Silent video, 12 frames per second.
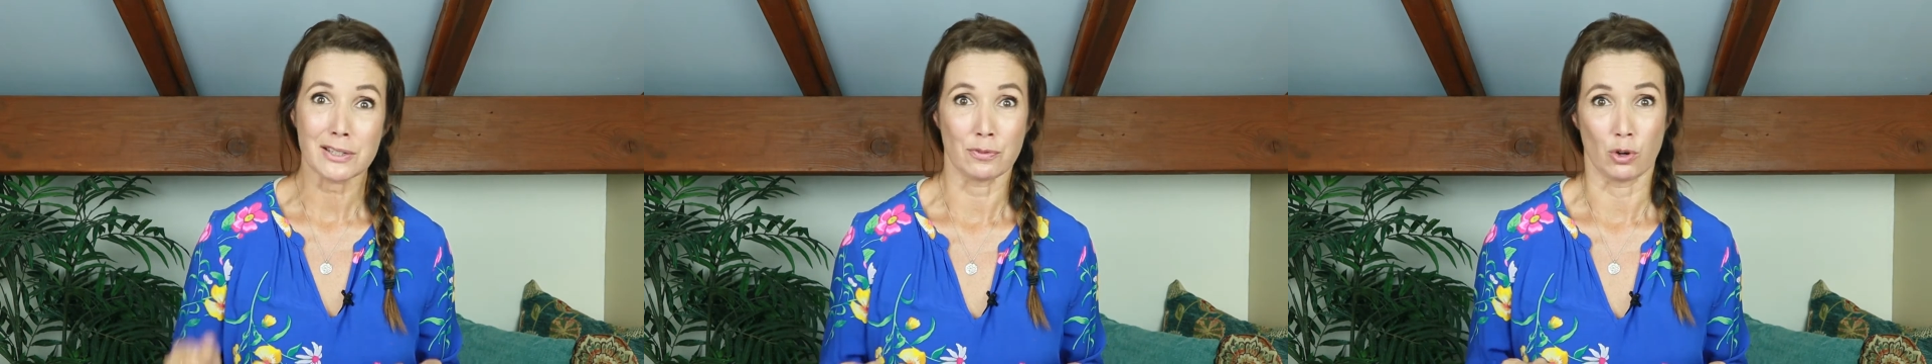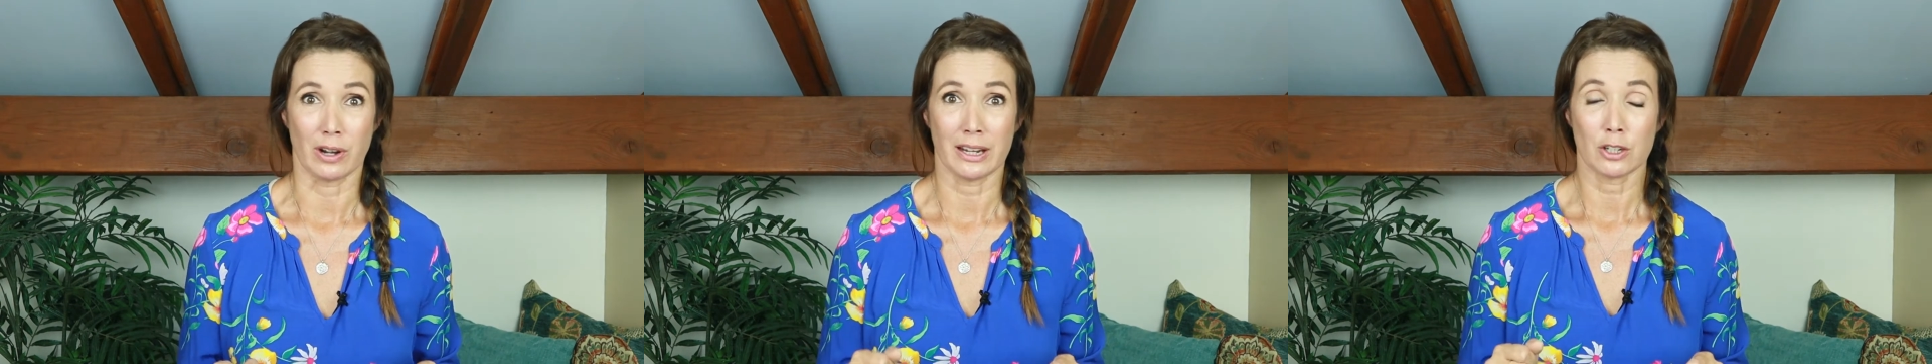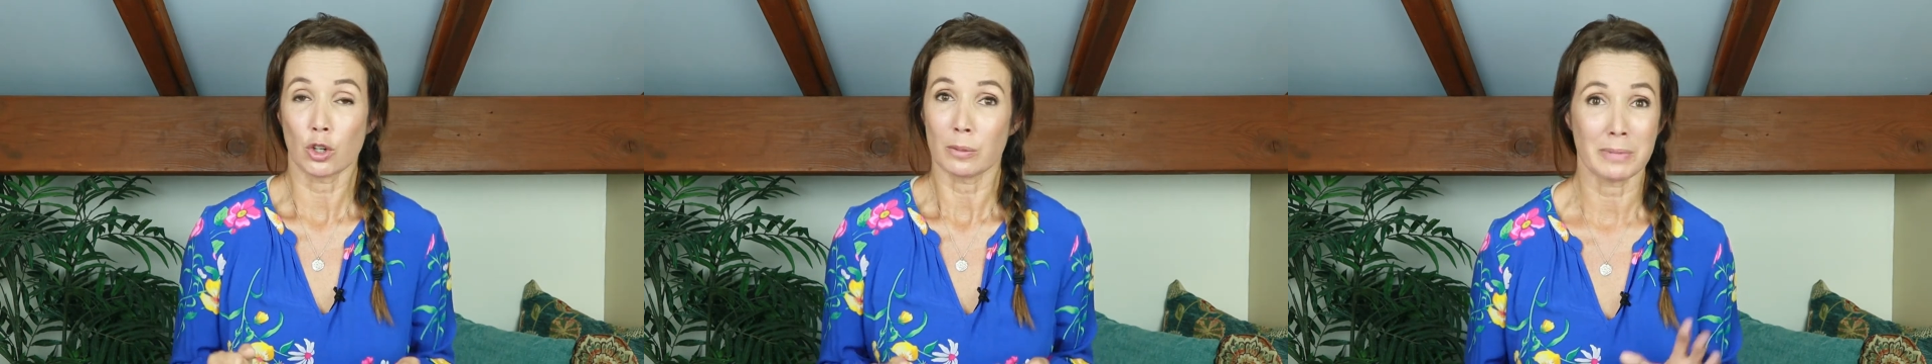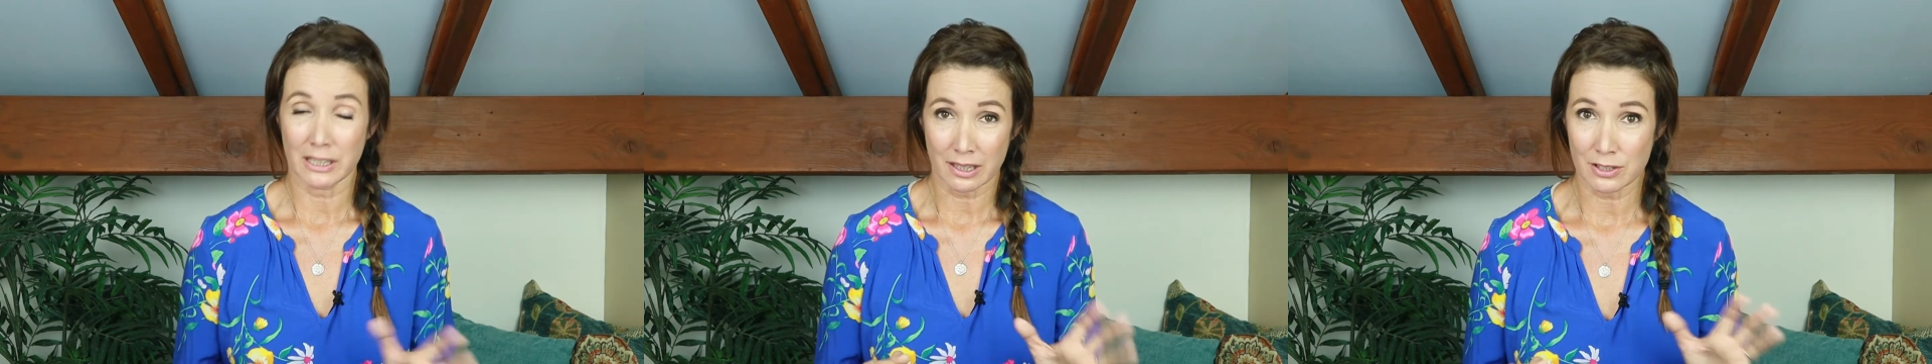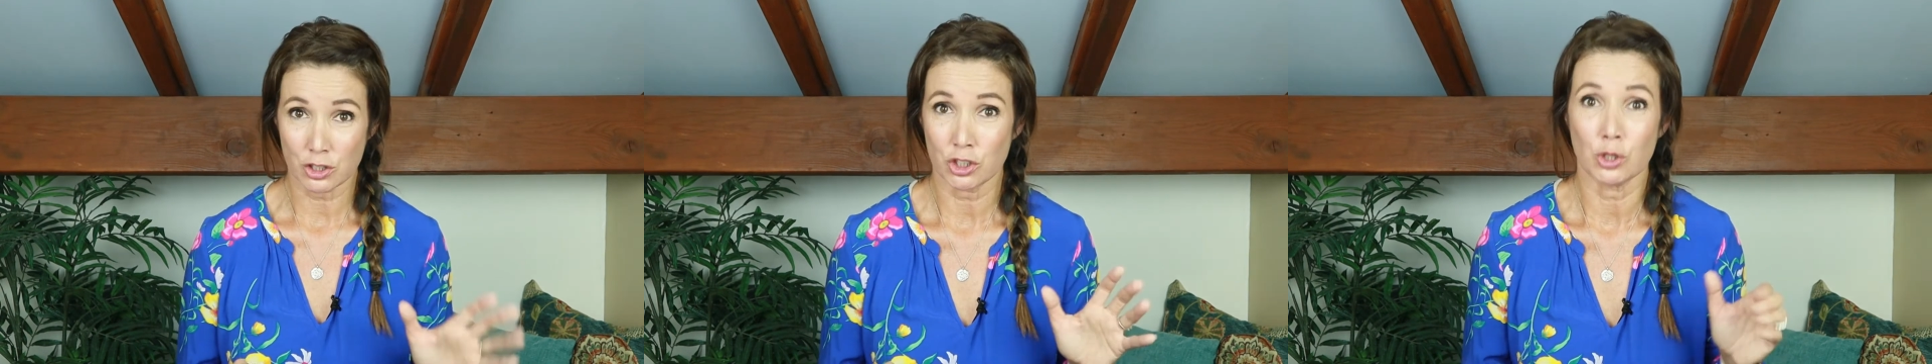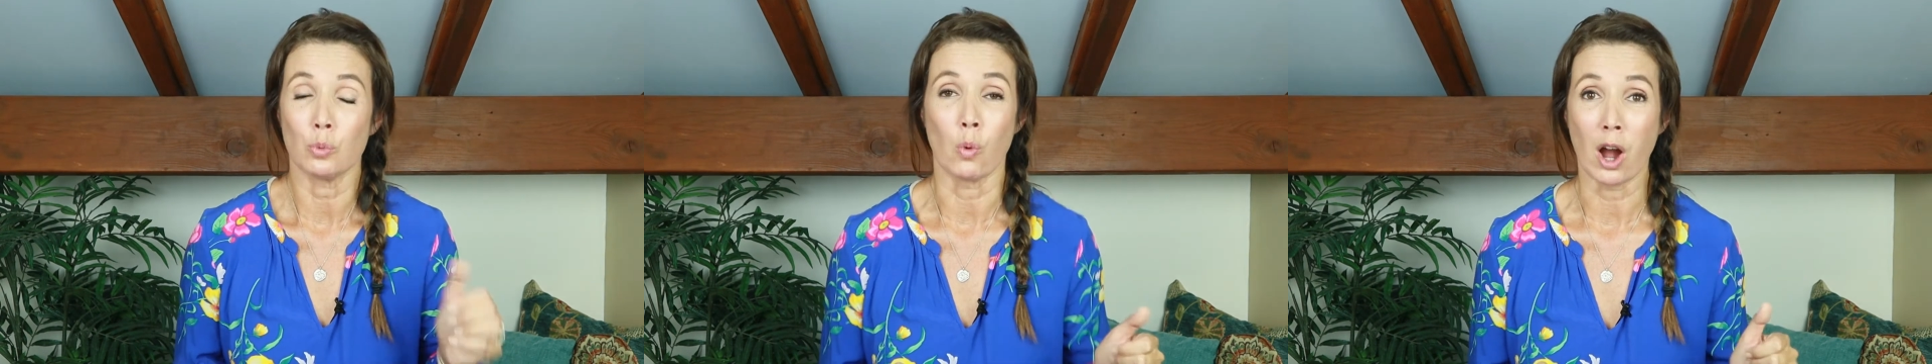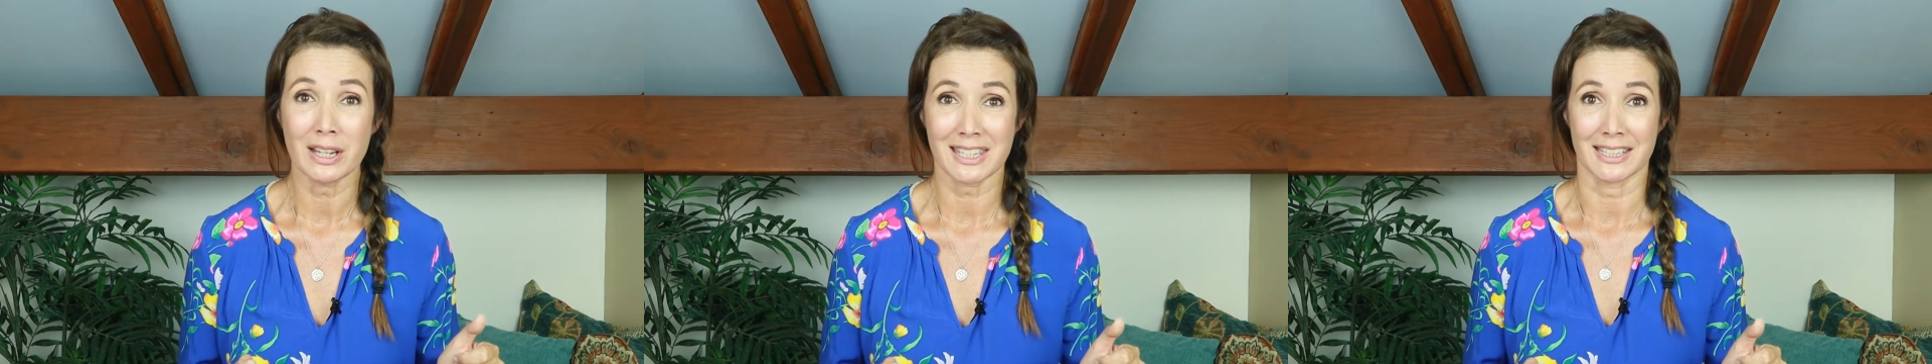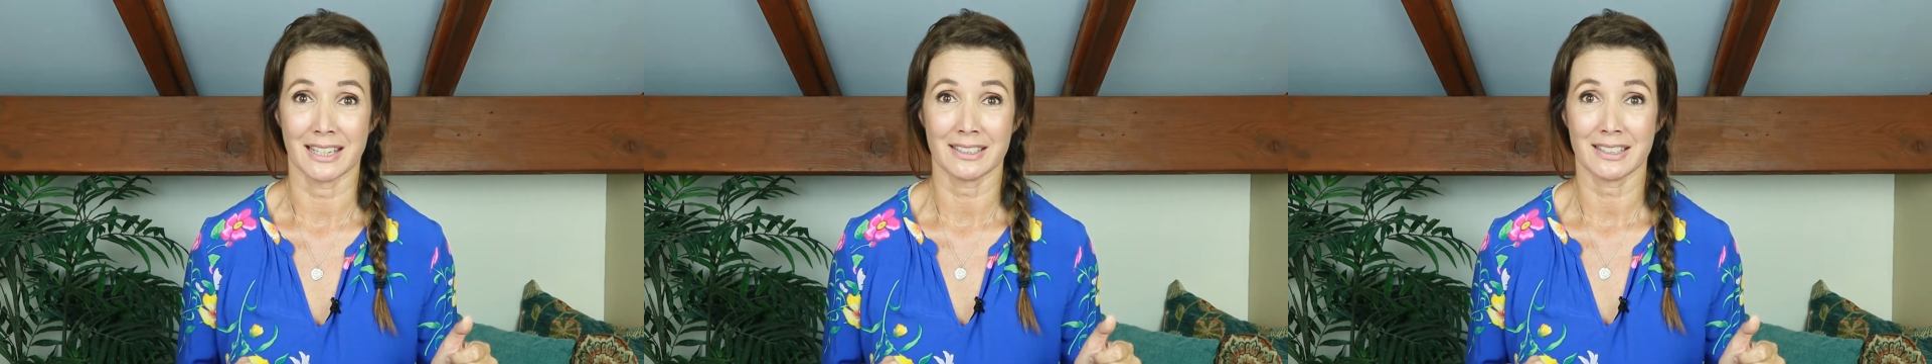for it or because you want
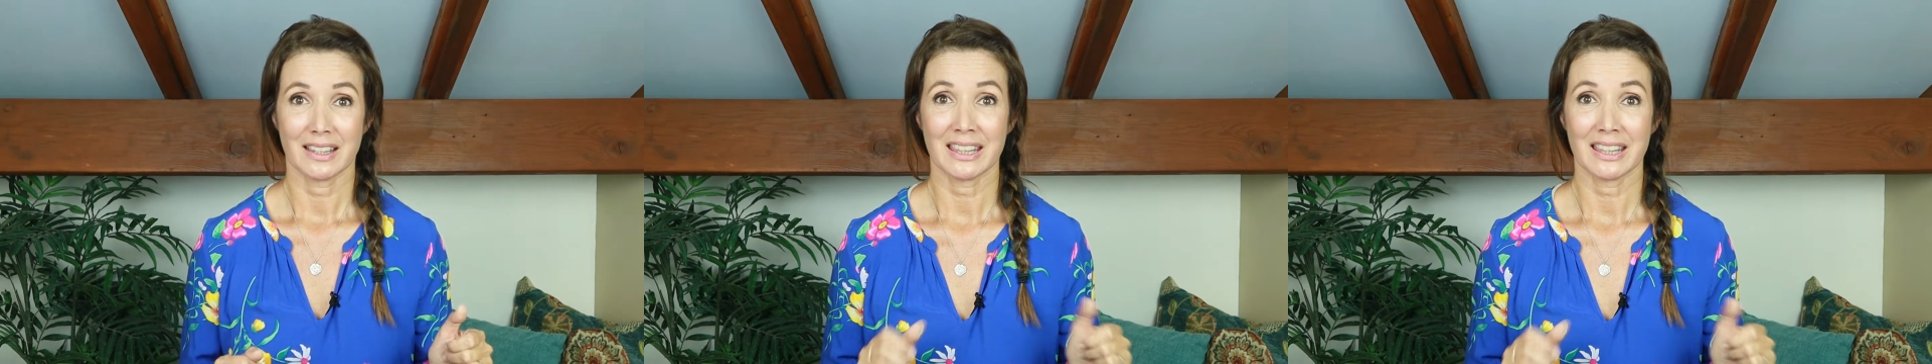it.